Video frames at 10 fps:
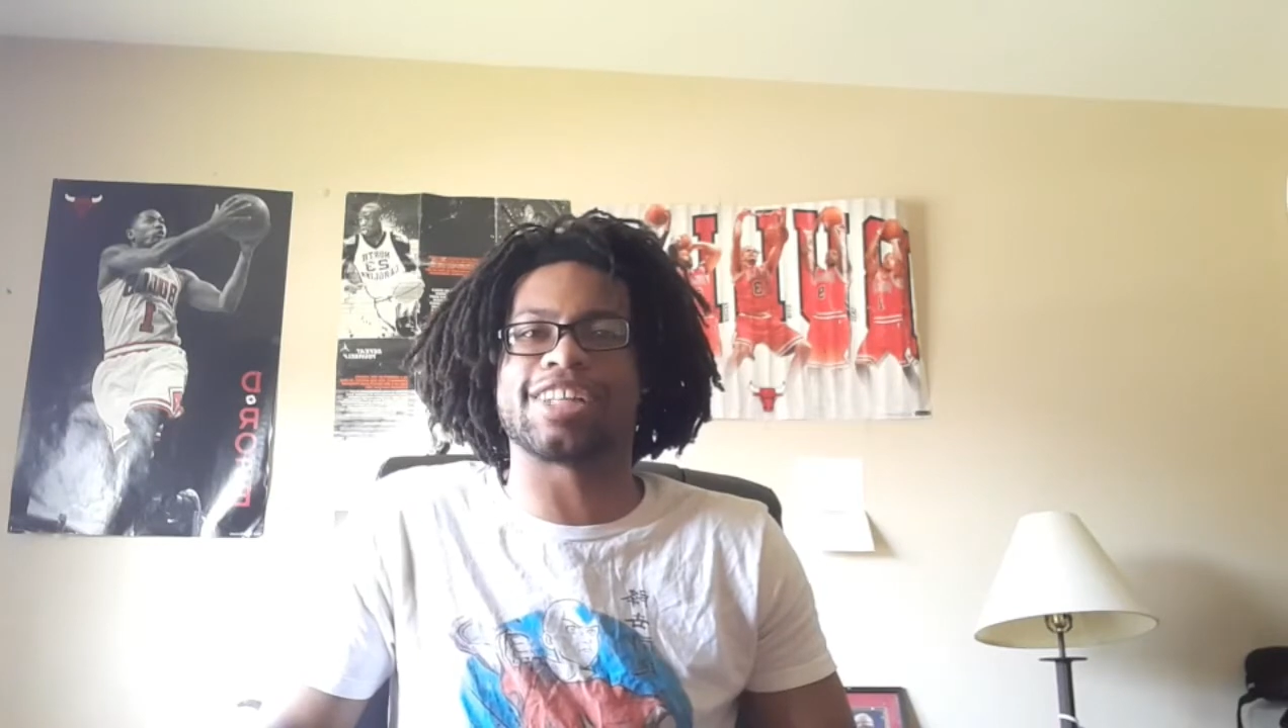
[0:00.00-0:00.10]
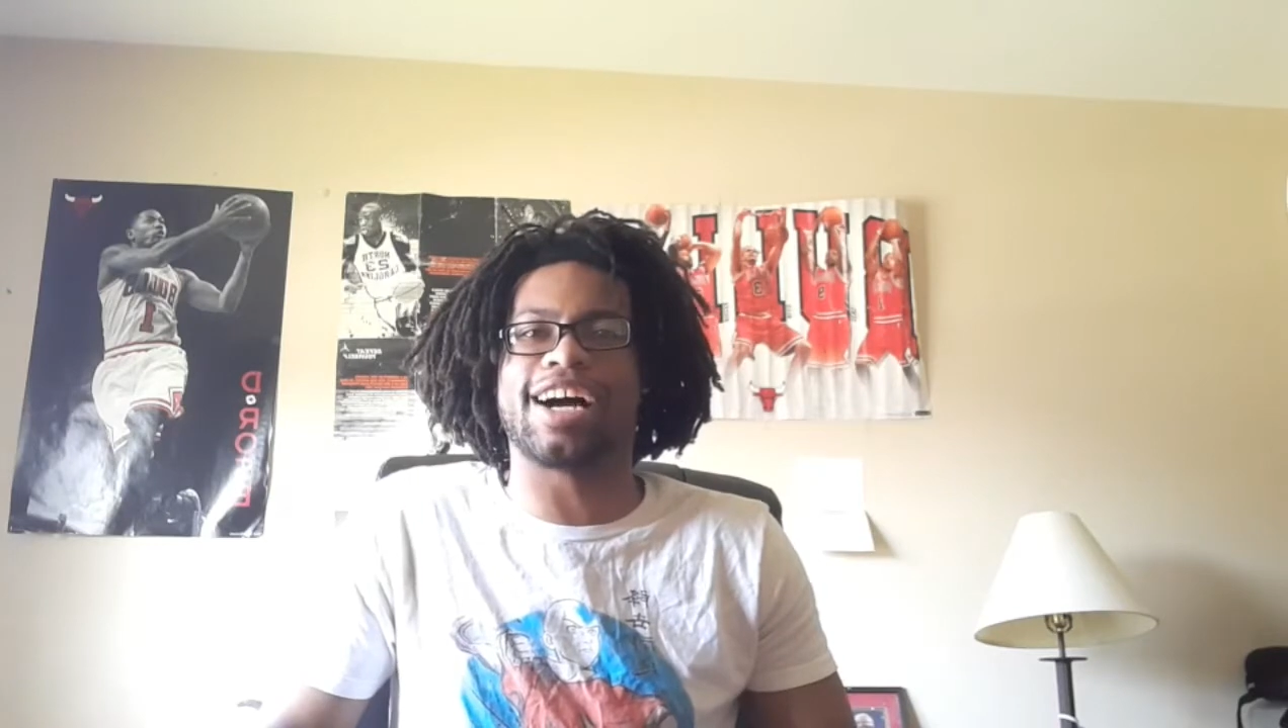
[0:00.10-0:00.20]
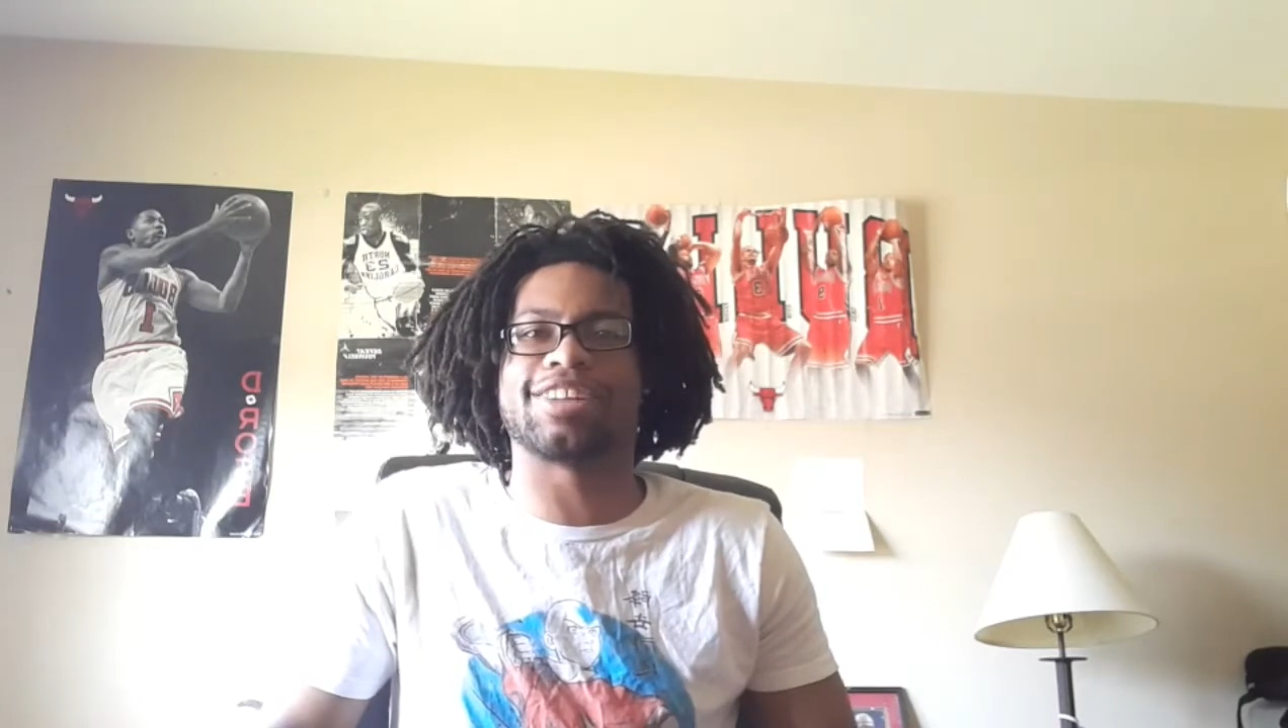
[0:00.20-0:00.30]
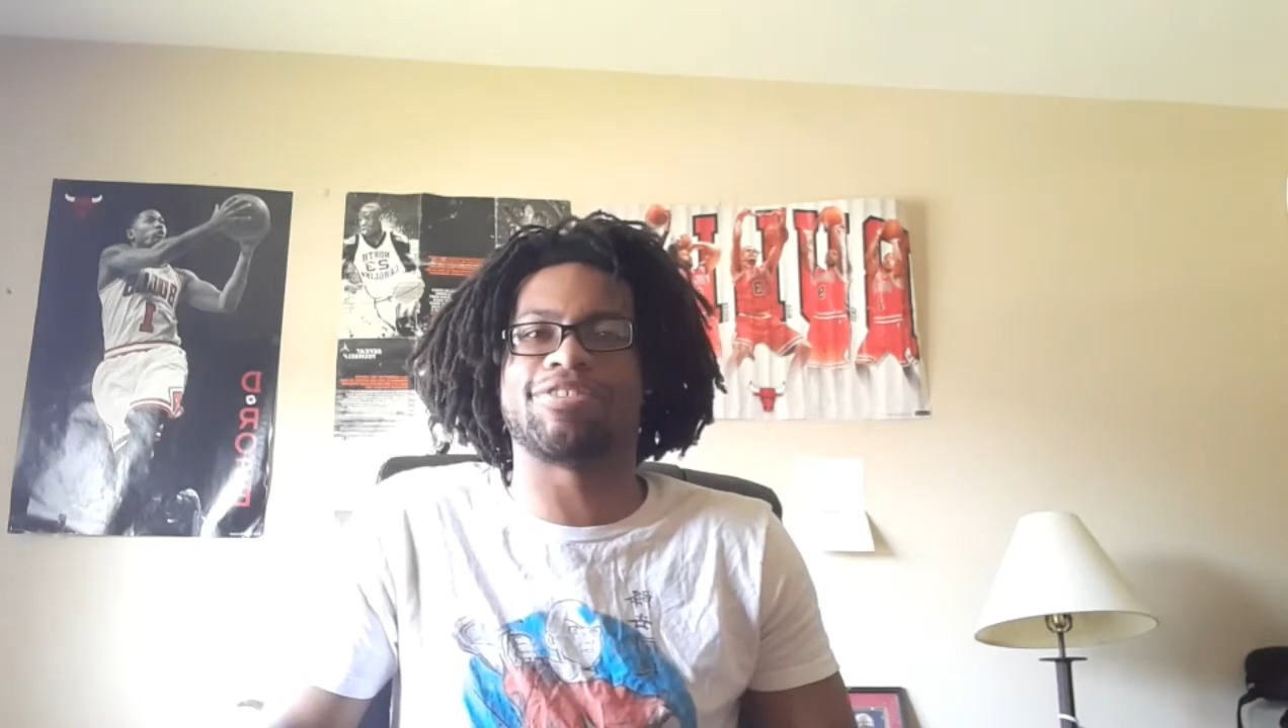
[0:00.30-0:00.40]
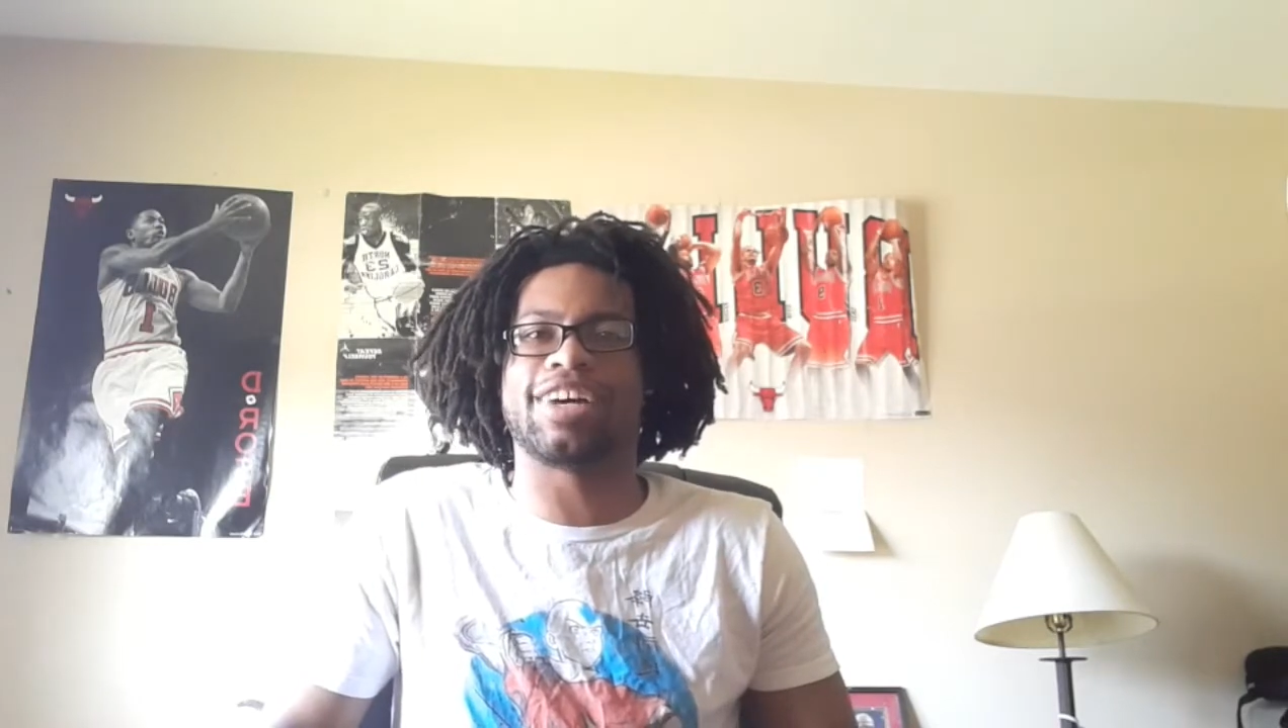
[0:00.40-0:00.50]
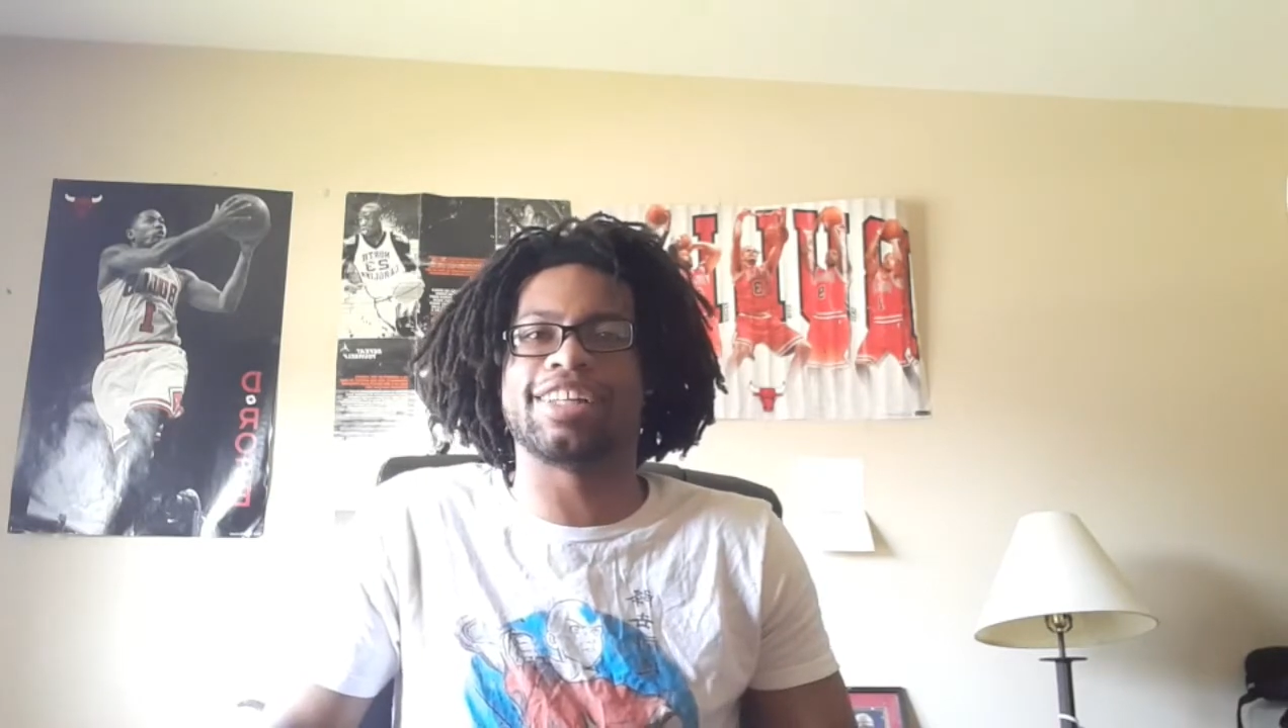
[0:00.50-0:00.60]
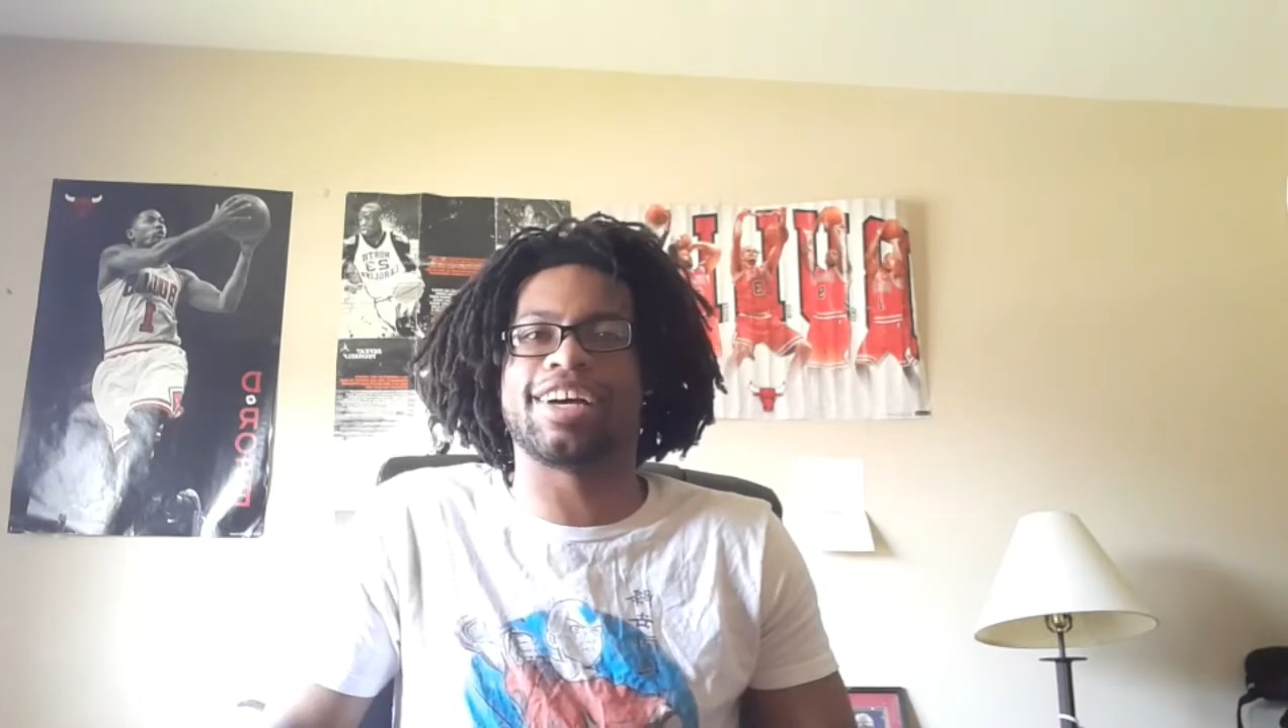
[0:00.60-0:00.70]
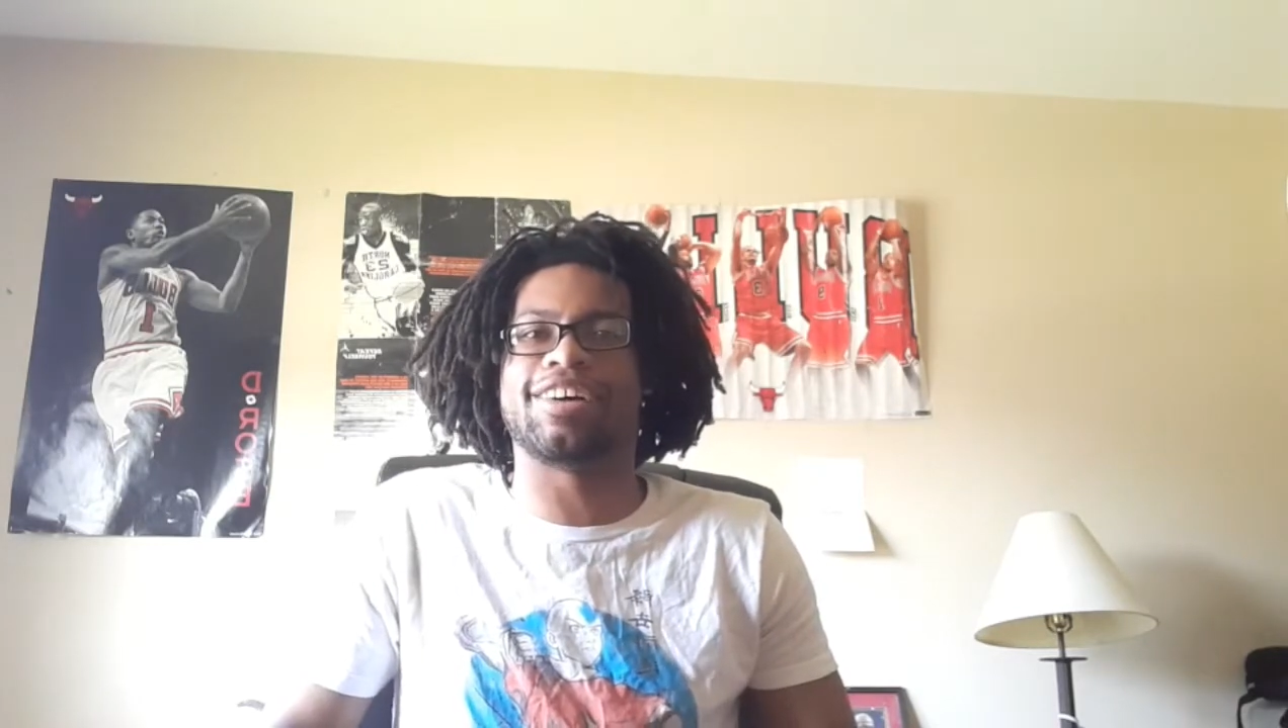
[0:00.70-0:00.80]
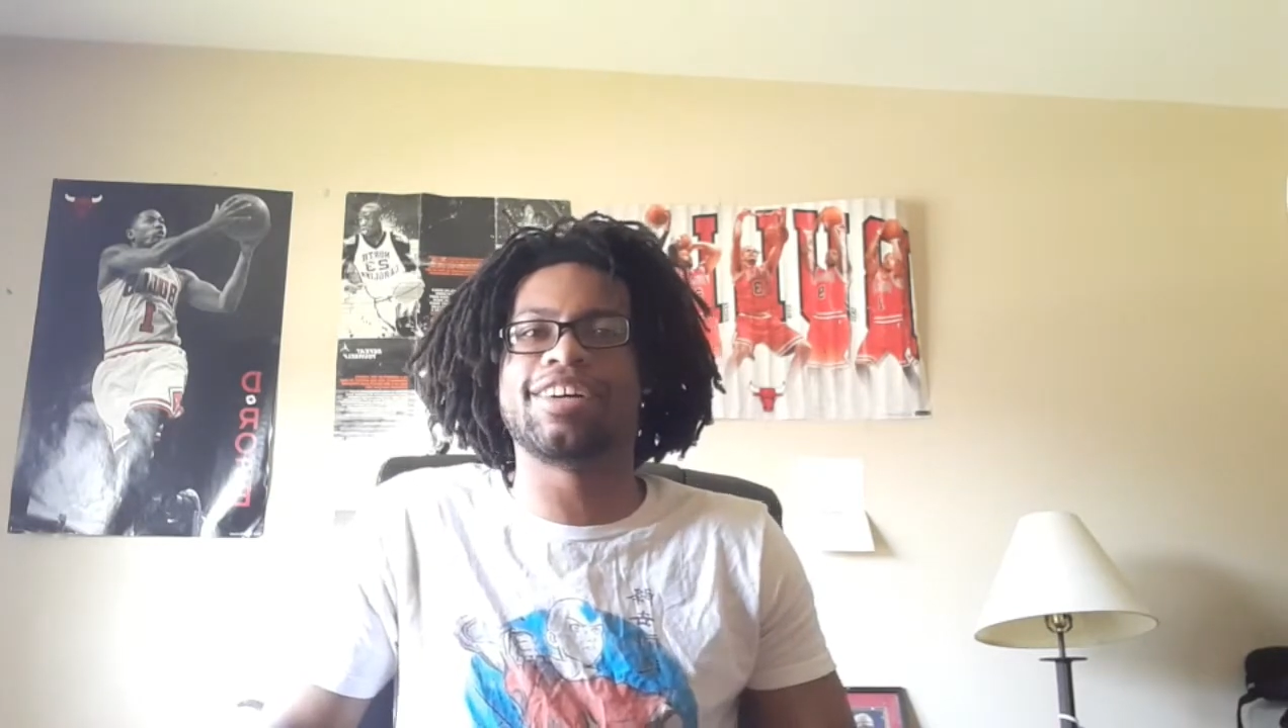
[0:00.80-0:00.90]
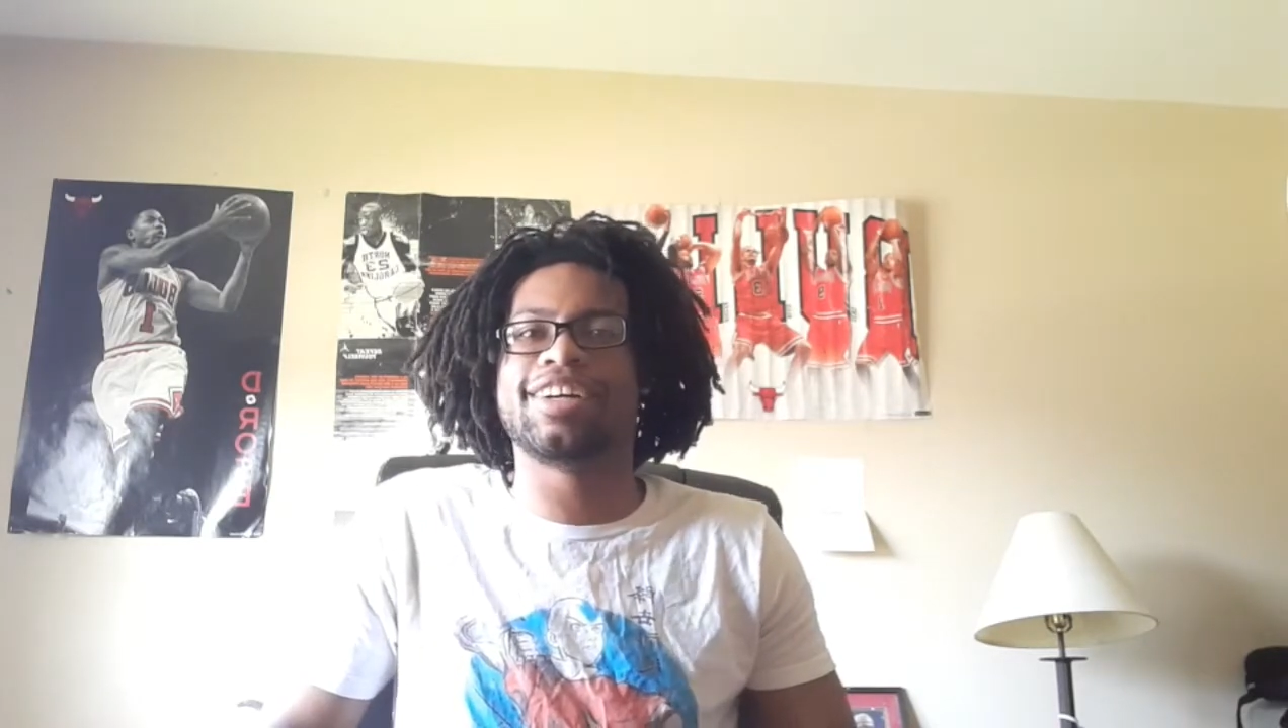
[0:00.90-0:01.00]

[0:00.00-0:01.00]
child to find out